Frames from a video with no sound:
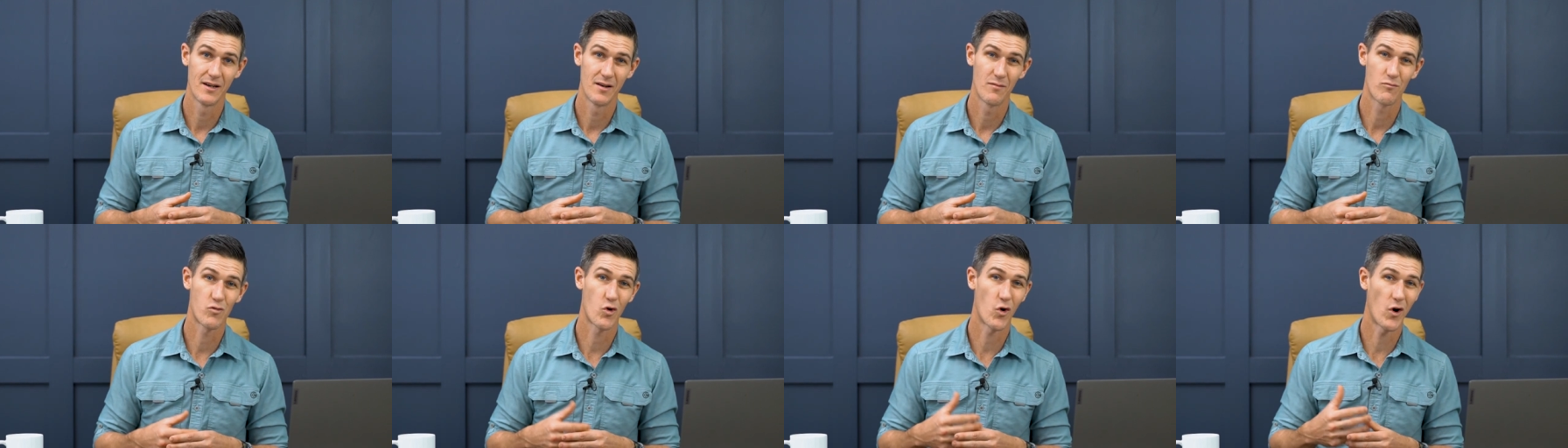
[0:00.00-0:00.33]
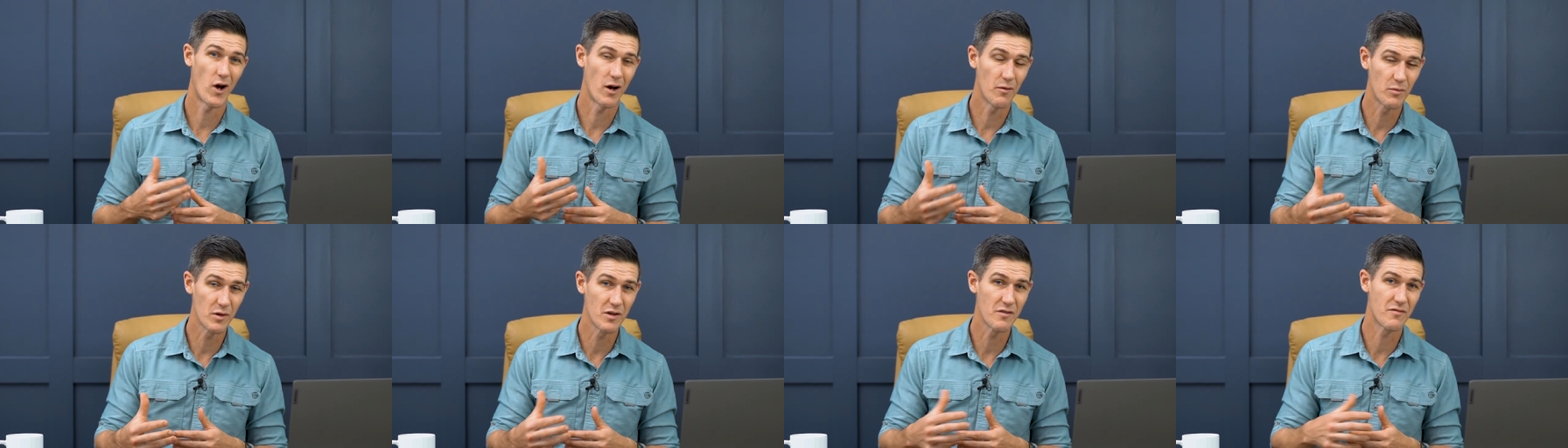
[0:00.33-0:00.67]

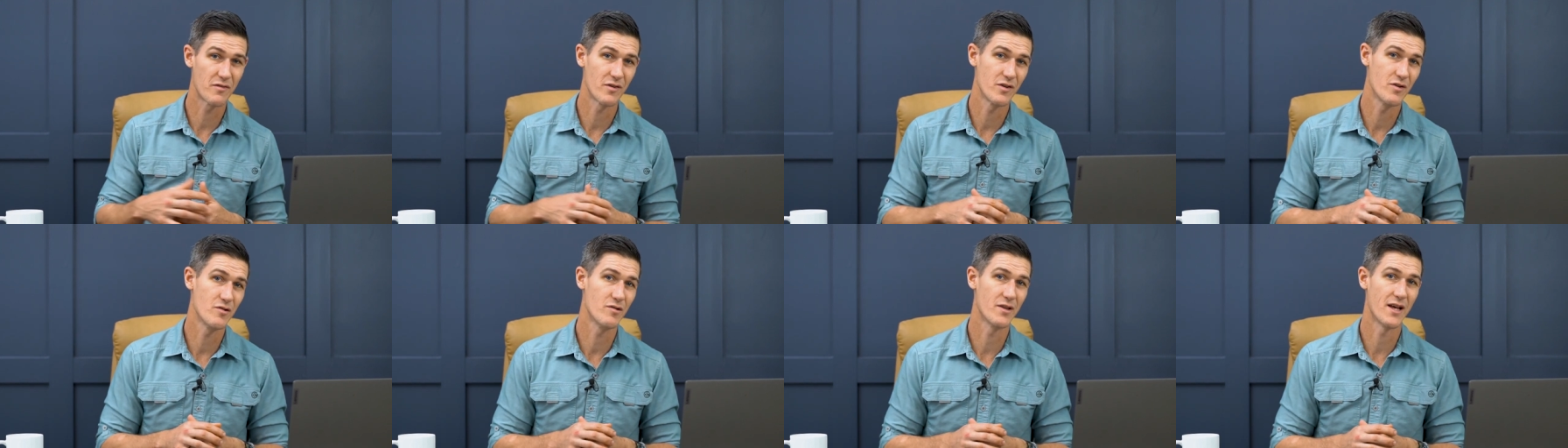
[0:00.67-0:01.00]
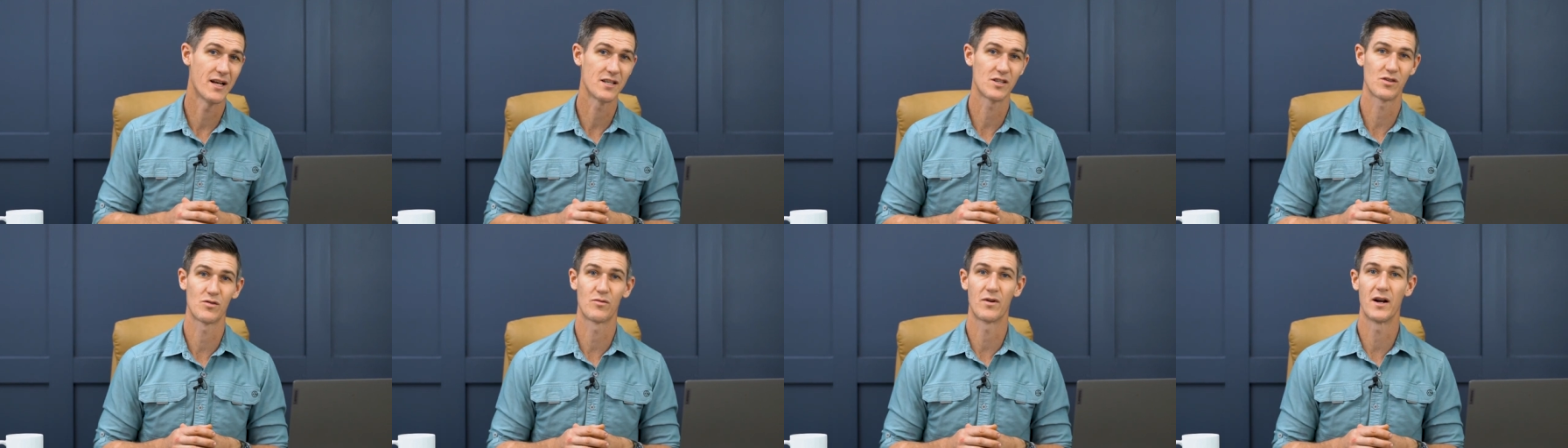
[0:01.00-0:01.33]
Probably for you,
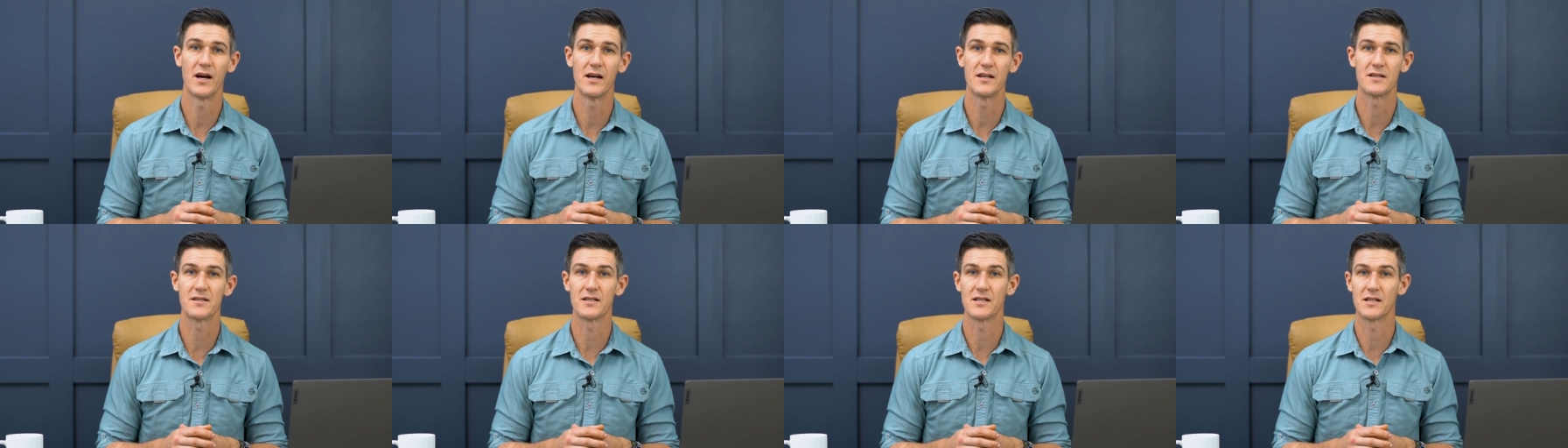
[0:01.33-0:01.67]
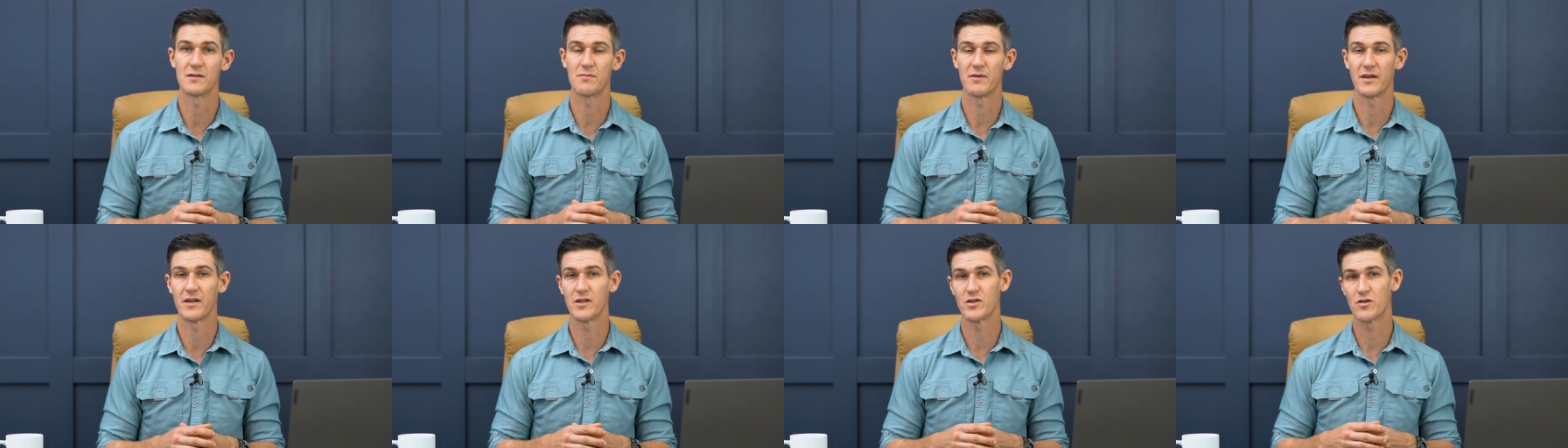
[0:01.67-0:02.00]
that psoriasis,
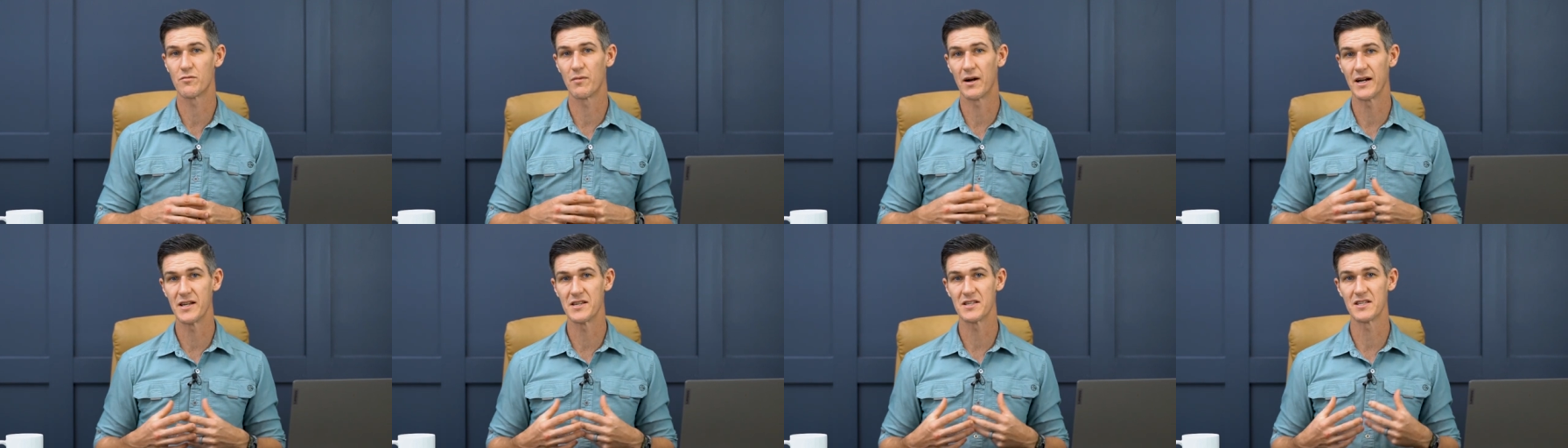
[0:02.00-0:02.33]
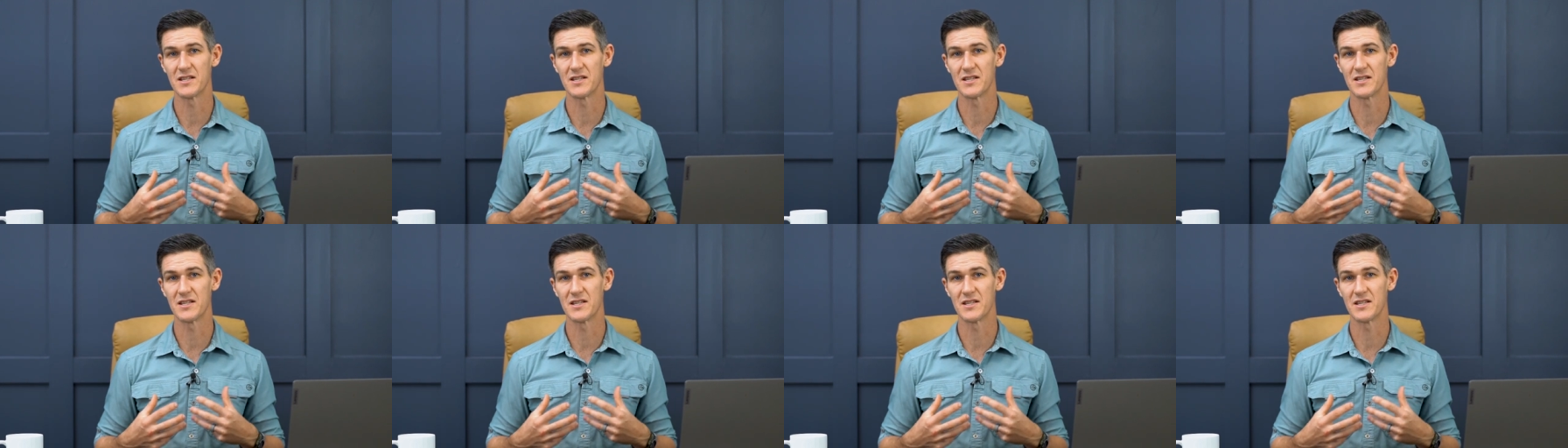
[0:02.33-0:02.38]
because your body's